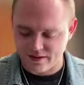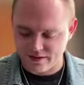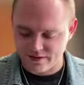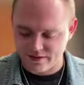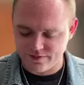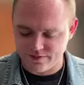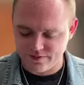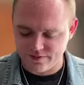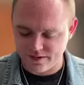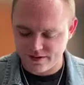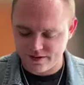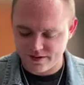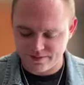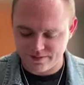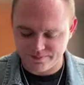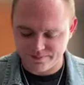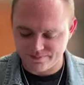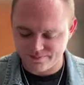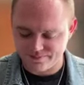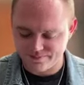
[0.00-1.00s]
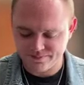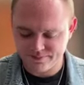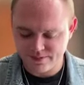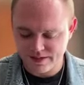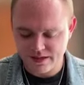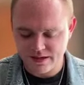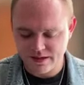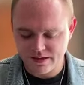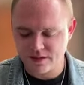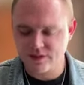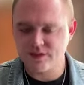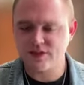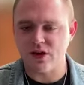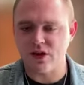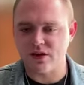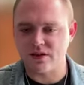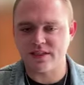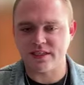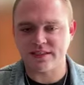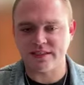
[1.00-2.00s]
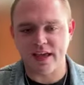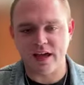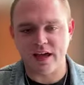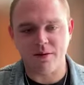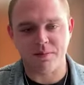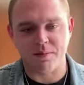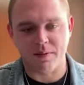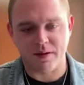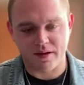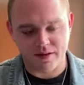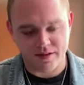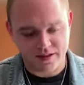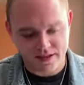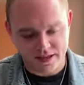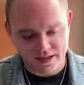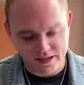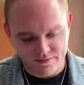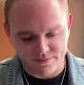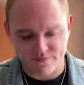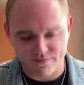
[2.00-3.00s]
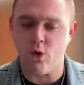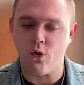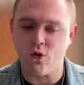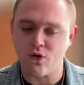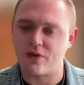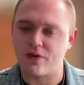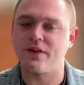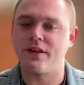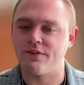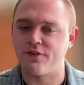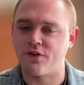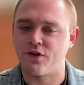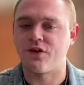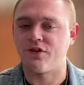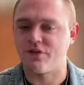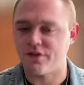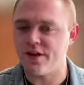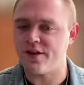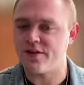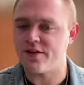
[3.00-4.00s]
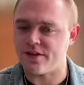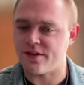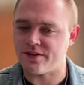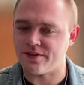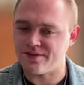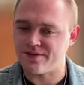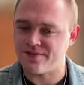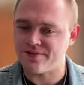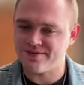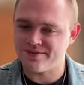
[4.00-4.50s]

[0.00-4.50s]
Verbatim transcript: of um, songs on the album, but he vocally, for a reason,